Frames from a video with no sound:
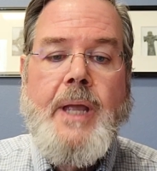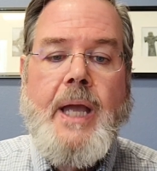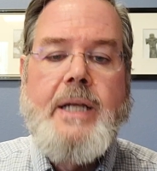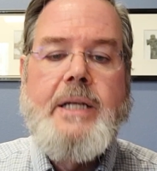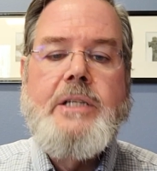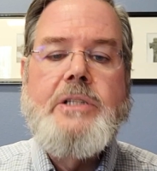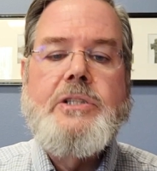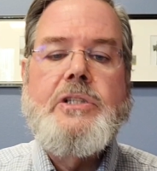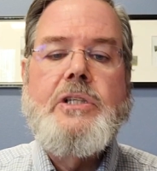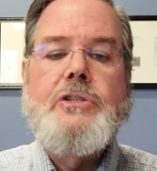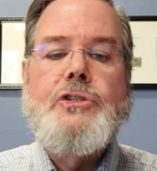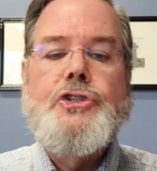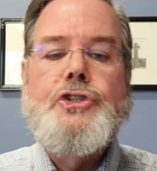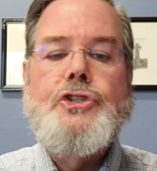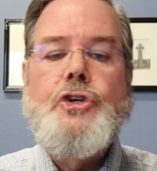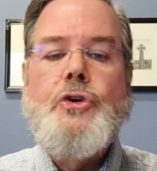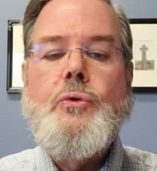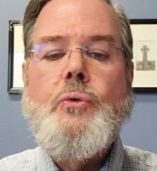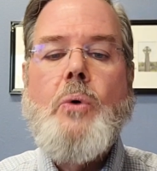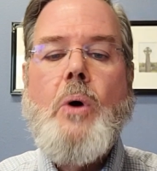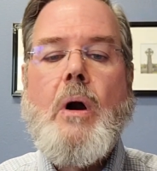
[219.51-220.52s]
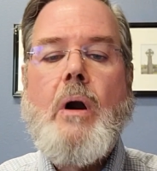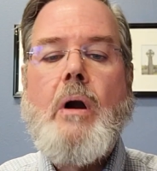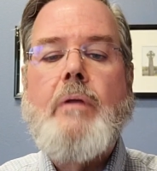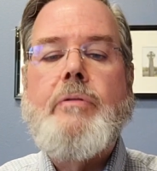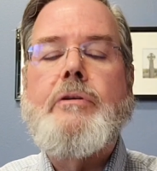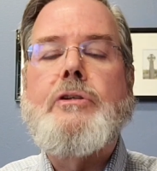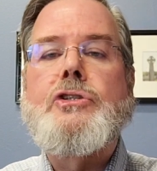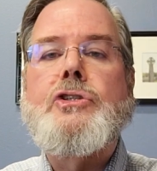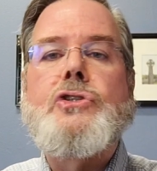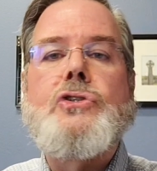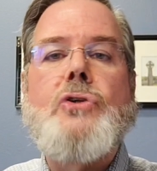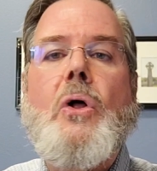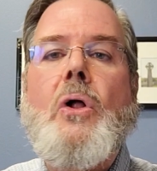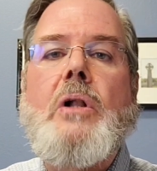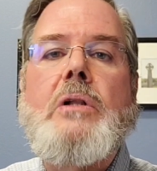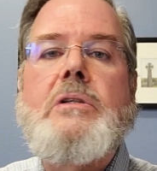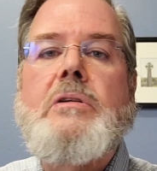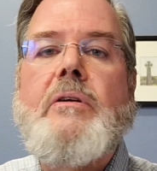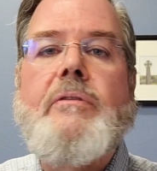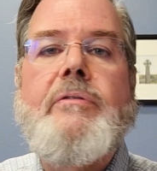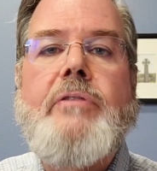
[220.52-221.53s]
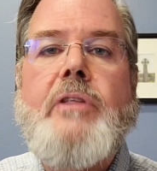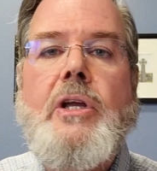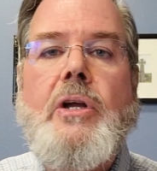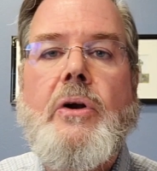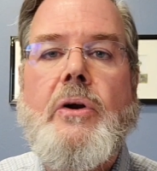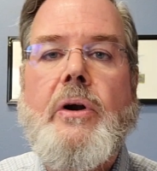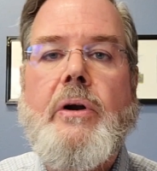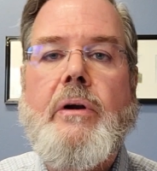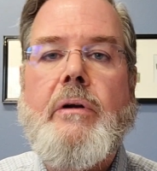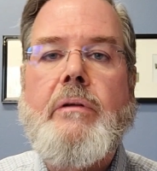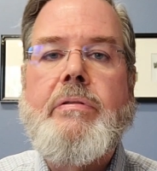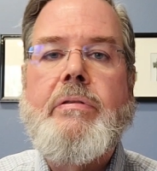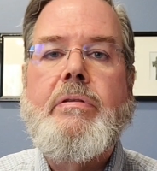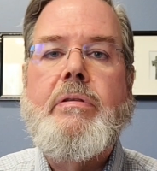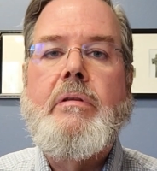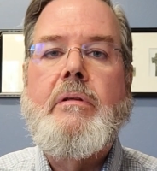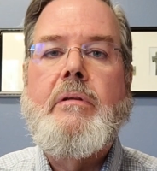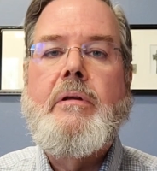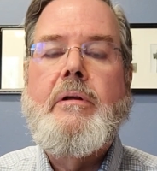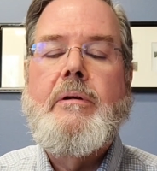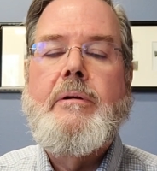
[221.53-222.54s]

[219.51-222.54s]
And he says, You are the salt of the earth.